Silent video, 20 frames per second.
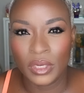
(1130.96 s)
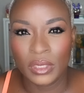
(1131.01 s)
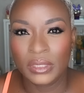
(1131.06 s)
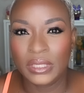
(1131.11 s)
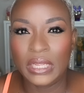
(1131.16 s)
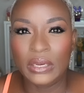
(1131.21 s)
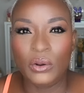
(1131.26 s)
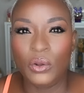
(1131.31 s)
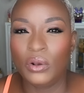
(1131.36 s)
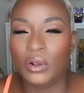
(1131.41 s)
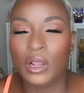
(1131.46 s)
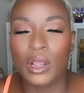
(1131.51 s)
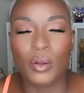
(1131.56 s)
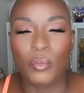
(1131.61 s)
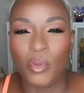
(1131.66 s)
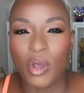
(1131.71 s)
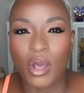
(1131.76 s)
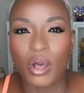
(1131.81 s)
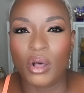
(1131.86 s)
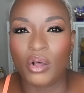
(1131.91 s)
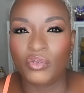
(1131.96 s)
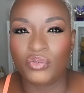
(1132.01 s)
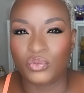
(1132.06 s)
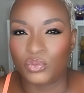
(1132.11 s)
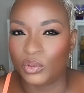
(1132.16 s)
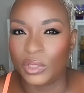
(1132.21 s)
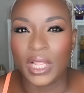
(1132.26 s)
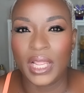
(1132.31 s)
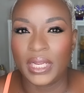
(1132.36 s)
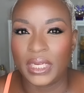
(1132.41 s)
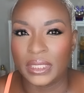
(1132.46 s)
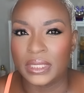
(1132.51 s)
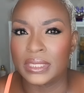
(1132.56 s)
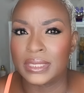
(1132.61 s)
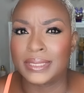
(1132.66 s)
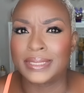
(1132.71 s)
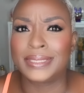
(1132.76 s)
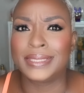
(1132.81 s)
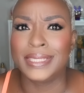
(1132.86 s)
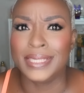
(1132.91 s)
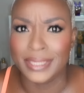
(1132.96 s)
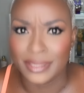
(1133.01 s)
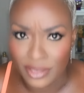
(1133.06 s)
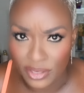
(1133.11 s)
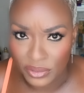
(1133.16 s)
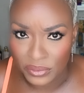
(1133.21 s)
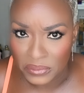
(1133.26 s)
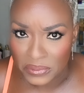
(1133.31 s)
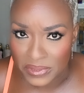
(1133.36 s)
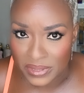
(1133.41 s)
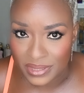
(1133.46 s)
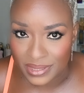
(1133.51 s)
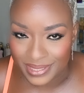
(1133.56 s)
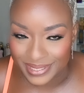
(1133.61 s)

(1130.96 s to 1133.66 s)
they don't come off like C notes,